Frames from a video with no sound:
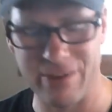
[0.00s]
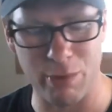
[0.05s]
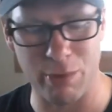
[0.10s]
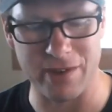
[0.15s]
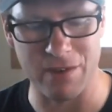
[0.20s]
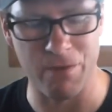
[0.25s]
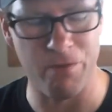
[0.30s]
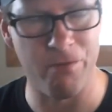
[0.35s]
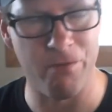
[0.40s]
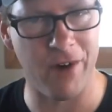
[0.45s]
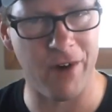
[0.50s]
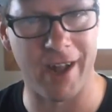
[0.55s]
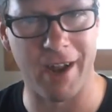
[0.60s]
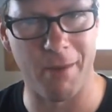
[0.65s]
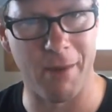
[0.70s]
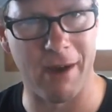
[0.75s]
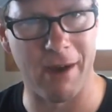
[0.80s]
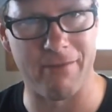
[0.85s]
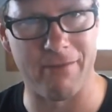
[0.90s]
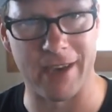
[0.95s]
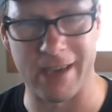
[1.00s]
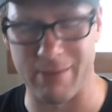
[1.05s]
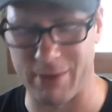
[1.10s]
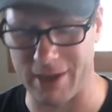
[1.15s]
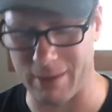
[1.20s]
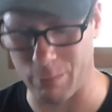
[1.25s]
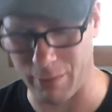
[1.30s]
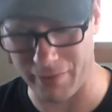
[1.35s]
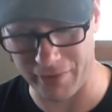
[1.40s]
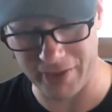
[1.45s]
what's fun about
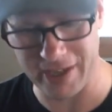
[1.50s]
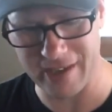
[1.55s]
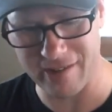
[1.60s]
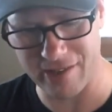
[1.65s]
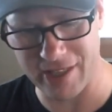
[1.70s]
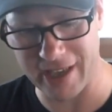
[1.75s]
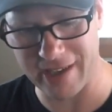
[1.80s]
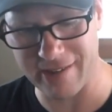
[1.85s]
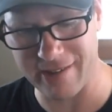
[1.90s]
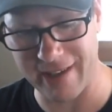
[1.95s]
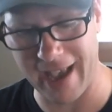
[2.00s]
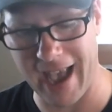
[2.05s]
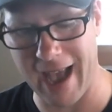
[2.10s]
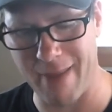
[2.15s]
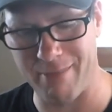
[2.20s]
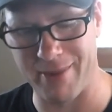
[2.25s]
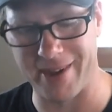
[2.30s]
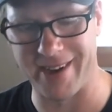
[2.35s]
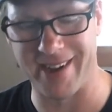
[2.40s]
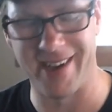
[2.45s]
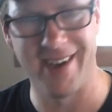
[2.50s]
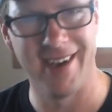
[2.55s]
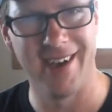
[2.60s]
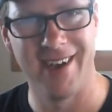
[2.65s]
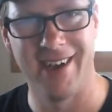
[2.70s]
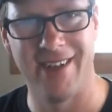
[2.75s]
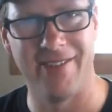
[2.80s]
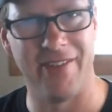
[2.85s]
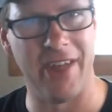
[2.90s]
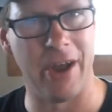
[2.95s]
vaping. When these things happen
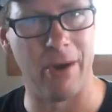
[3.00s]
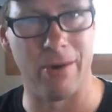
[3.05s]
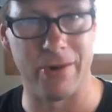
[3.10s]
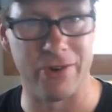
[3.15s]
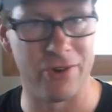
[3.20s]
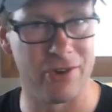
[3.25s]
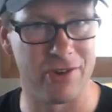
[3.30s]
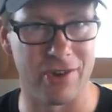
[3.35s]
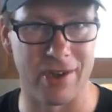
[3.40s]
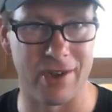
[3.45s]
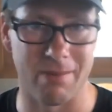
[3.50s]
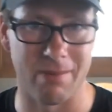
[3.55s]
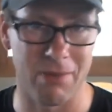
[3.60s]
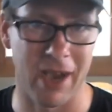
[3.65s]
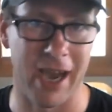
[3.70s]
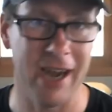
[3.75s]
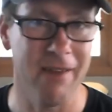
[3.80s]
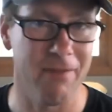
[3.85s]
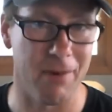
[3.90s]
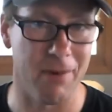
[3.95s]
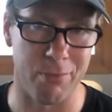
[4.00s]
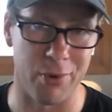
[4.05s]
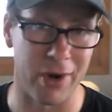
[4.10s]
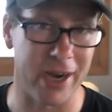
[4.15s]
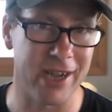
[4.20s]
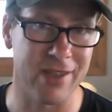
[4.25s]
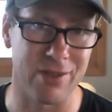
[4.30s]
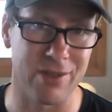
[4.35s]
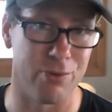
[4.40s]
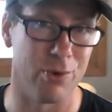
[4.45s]
that are just a kind of a
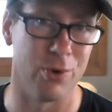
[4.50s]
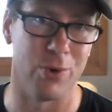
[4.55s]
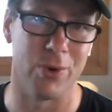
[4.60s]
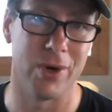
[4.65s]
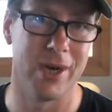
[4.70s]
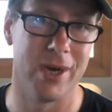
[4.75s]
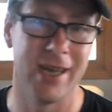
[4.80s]
breakthrough,